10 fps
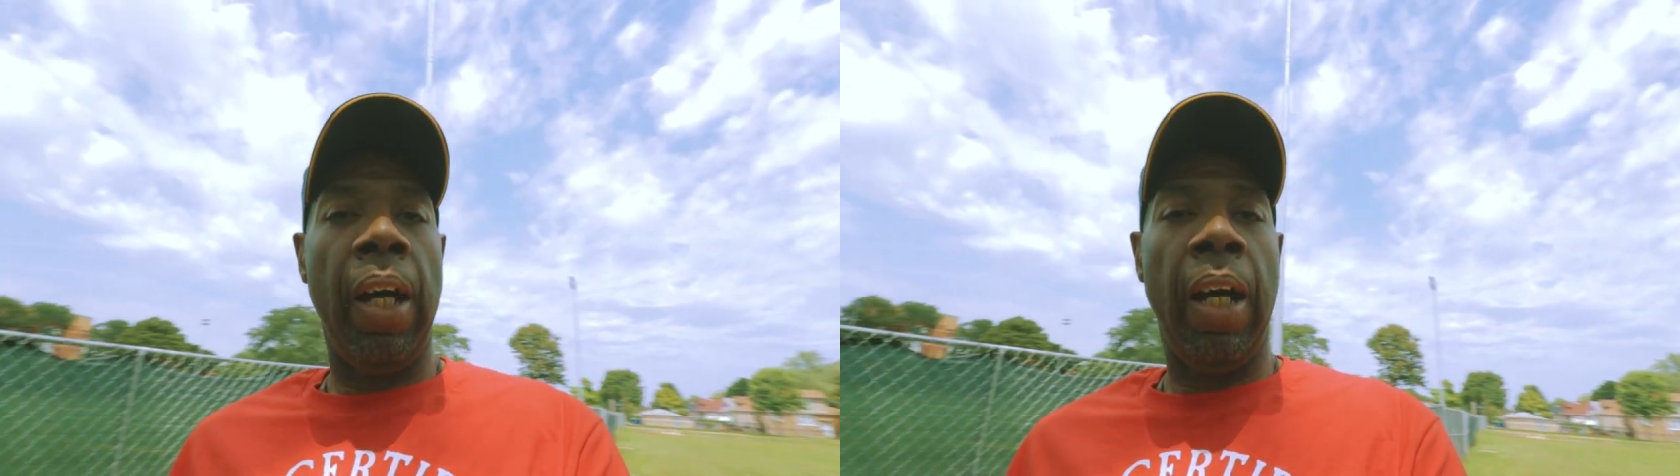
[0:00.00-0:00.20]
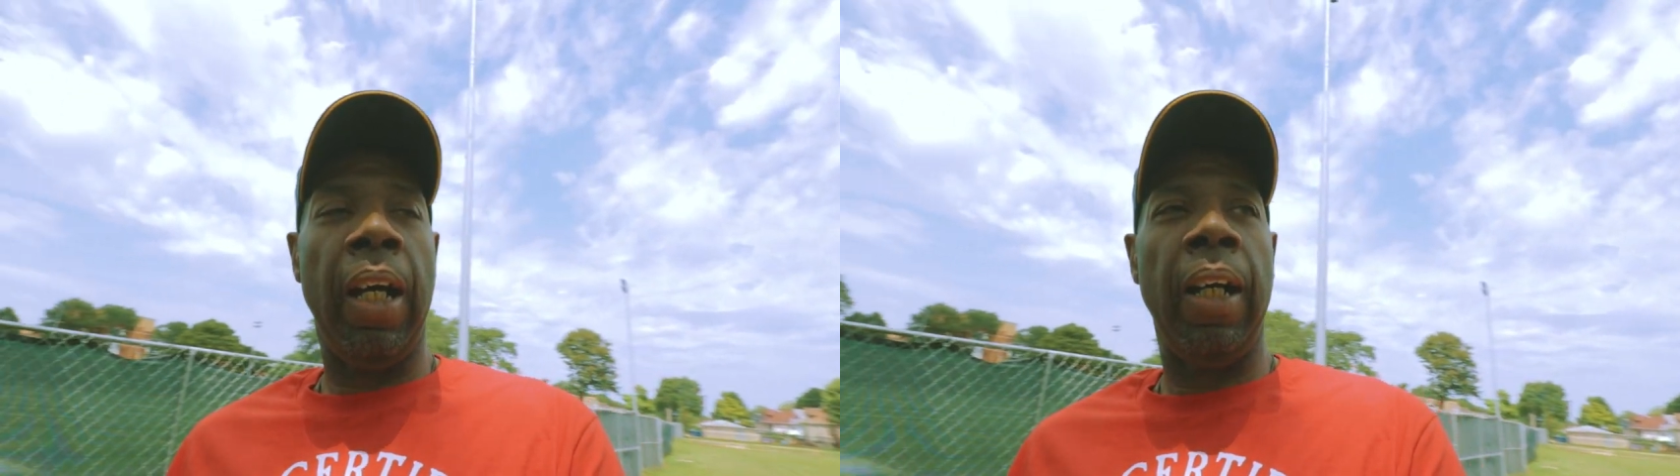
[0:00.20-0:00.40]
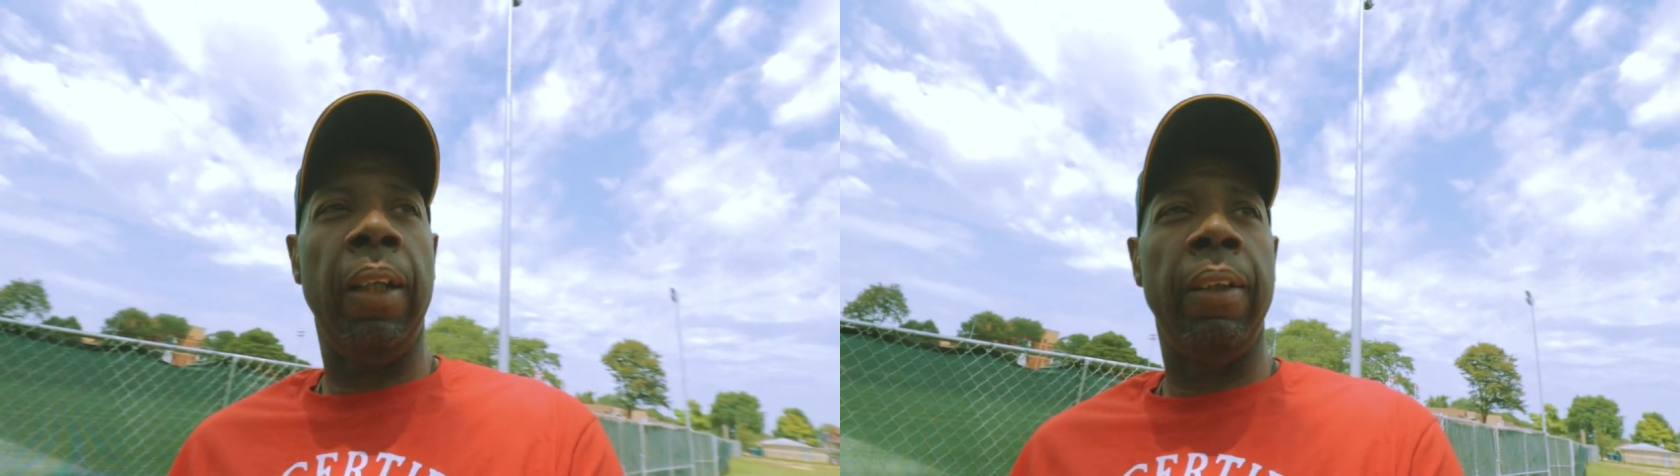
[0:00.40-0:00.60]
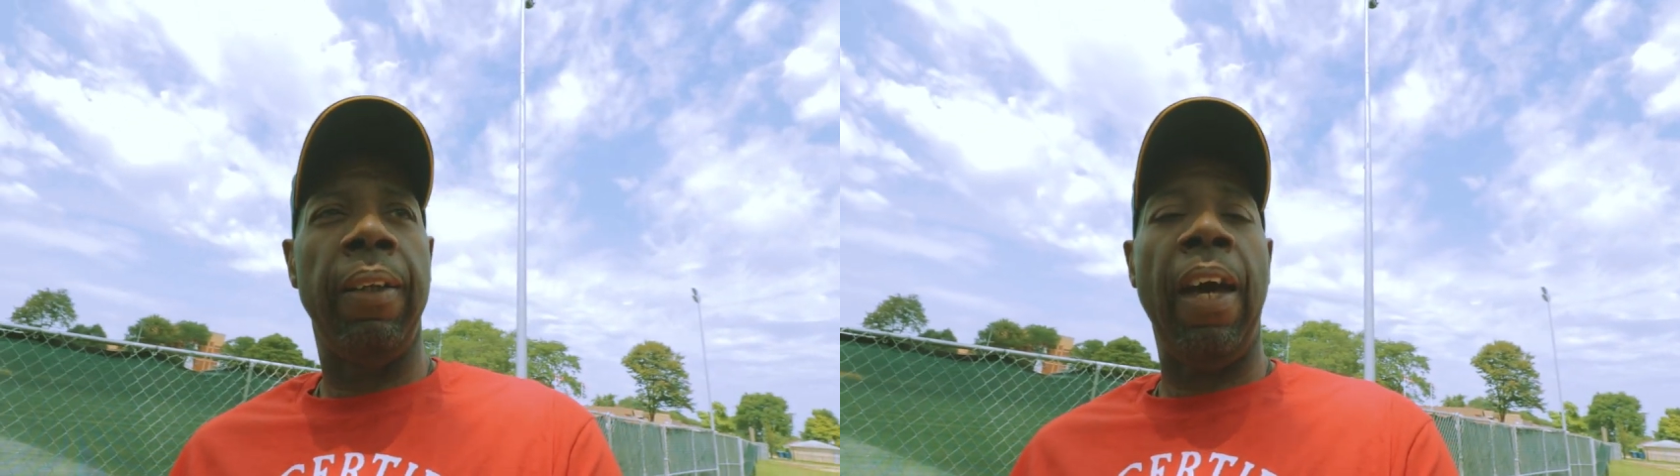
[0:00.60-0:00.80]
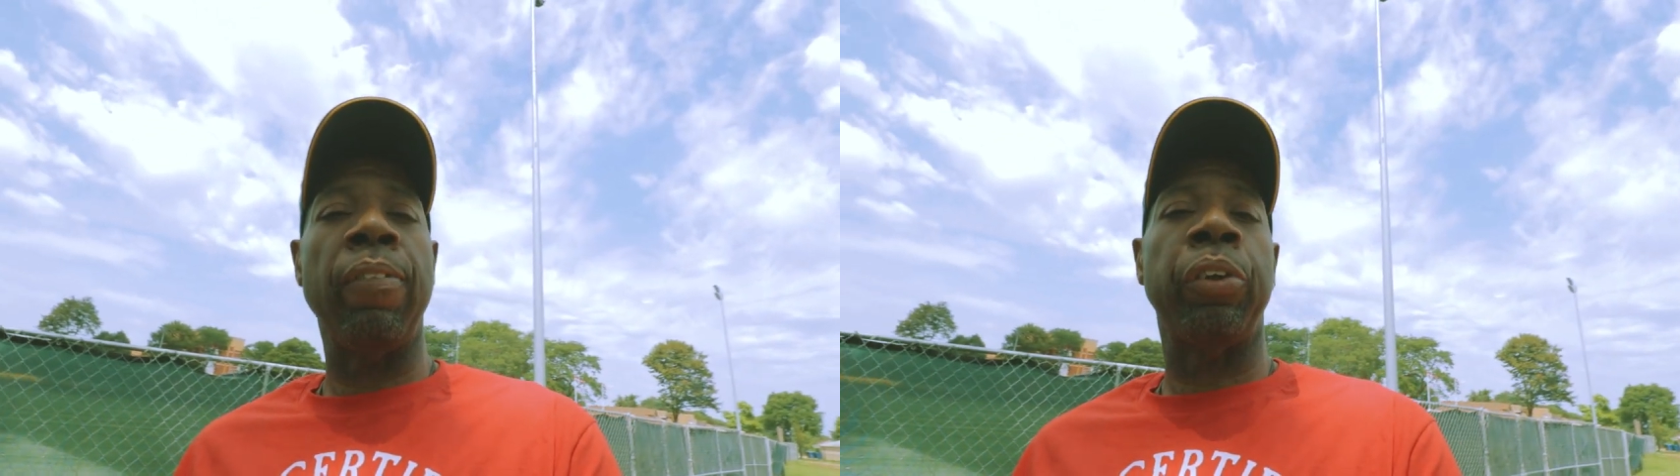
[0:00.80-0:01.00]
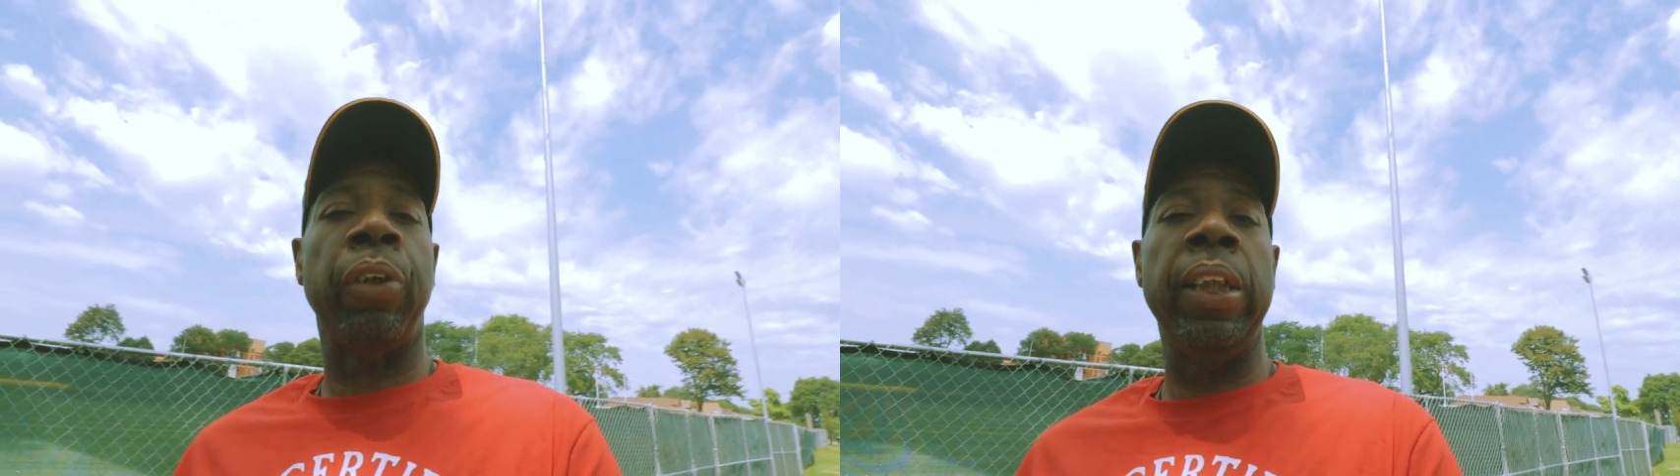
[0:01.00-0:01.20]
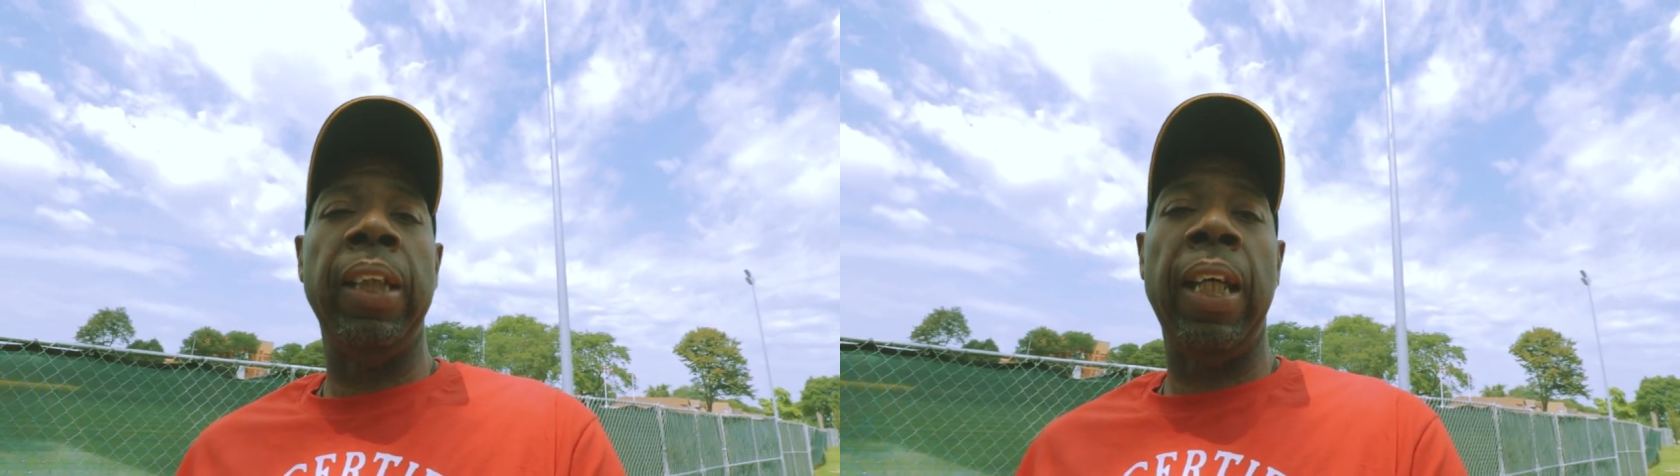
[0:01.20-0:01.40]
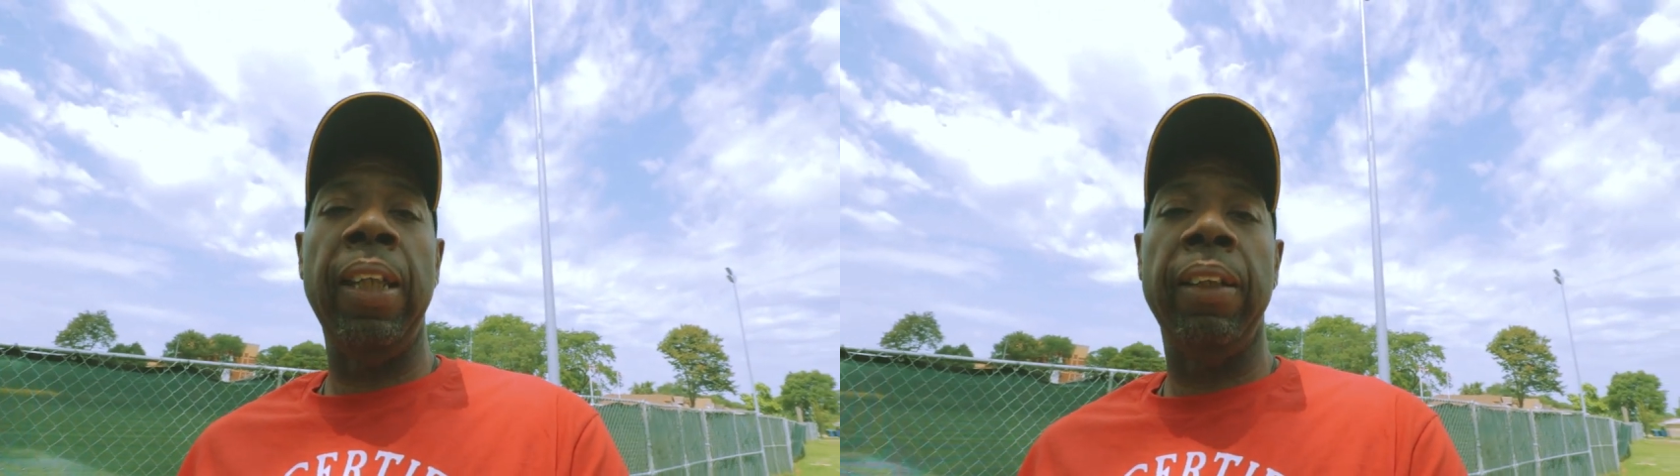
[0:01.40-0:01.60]
Uh, have a great
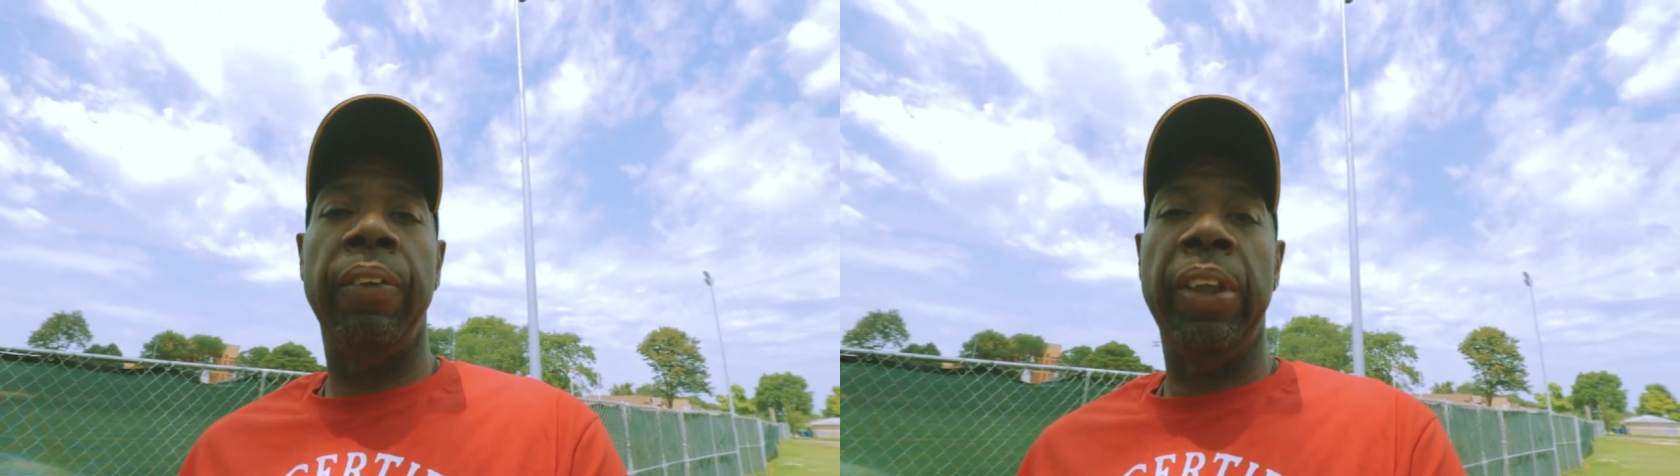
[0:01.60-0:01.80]
day.